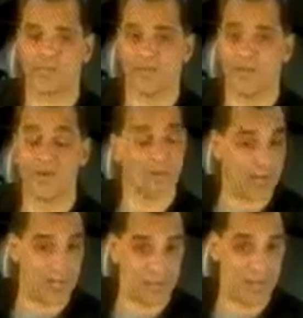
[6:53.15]

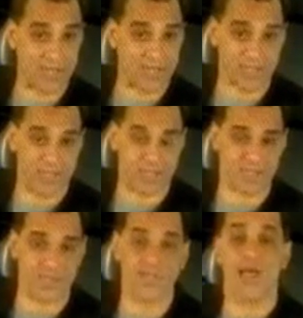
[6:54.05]
Welcome back to Center Stage
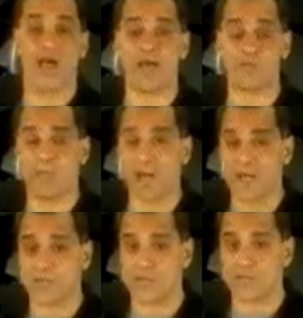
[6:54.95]
and back
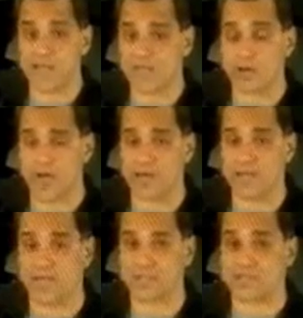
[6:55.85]
to
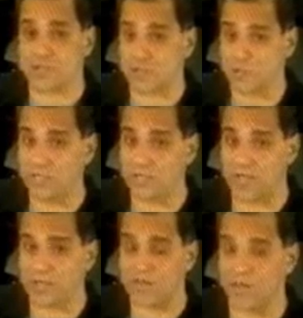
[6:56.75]
psychoanalyst Sudhir
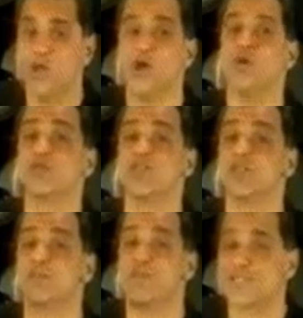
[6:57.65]
Kakar, who's in the
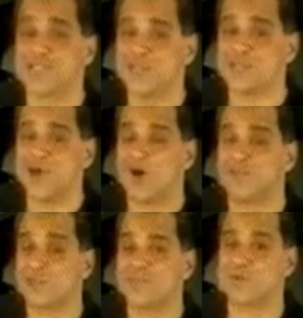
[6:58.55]
business of
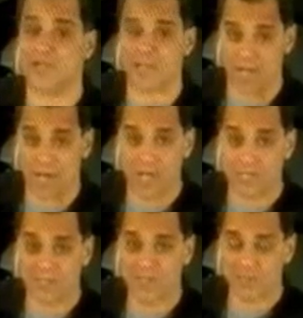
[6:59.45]
interpreting us
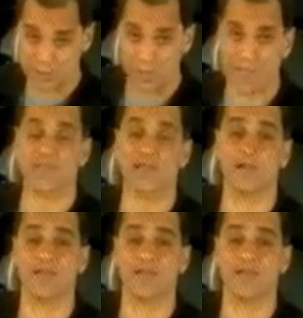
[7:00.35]
to ourselves.